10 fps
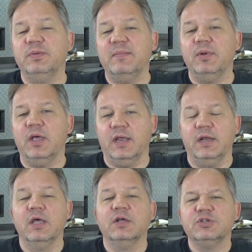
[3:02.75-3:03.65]
beam light.
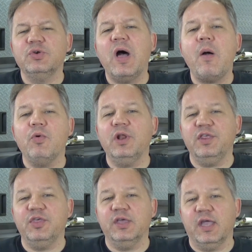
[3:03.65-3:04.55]
So now I'm really
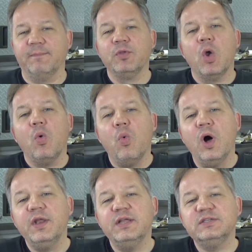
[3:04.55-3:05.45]
thinking,
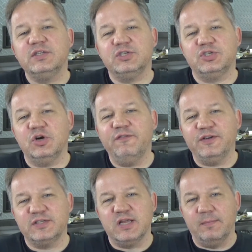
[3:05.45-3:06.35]
what is the
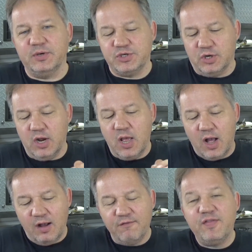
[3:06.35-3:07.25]
surface temperature
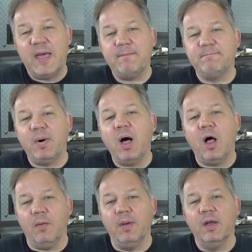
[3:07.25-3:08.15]
of that
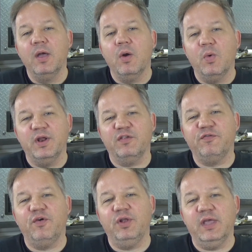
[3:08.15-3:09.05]
bulb when it's
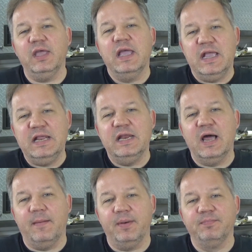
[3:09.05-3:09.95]
fully heated
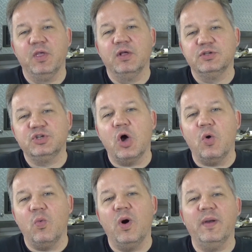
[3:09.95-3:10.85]
up?
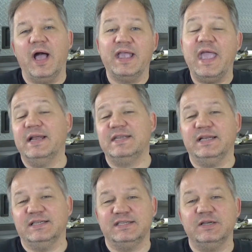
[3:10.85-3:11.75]
So, I can't take
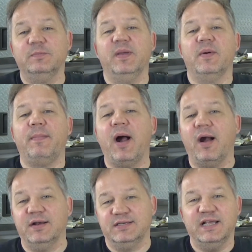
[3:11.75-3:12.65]
the sealed beam
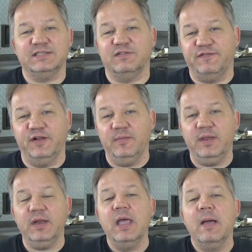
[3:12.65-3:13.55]
apart and test the
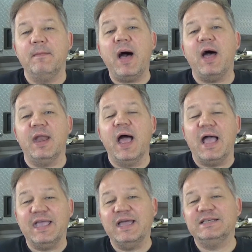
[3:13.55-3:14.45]
filament, but
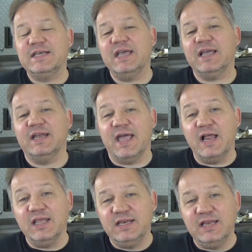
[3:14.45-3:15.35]
I can take an
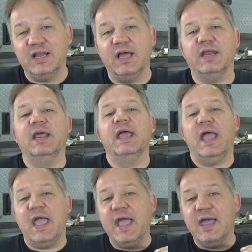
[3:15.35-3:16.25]
LED light
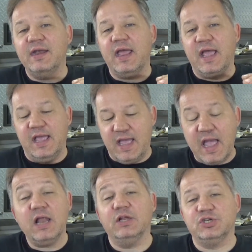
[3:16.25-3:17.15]
and a
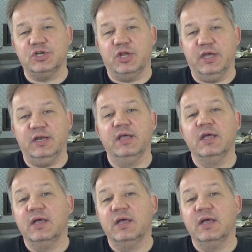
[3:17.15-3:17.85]
halogen light,